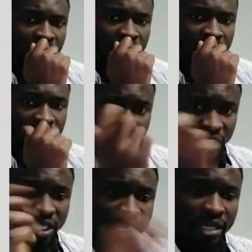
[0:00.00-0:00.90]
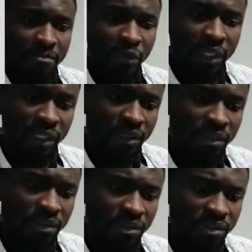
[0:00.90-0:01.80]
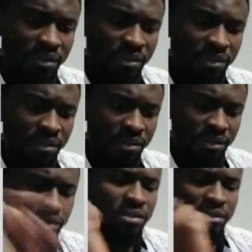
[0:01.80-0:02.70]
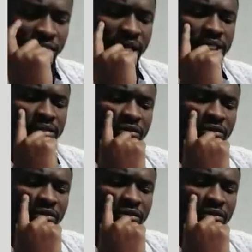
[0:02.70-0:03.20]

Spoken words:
Do you get the point? Yes,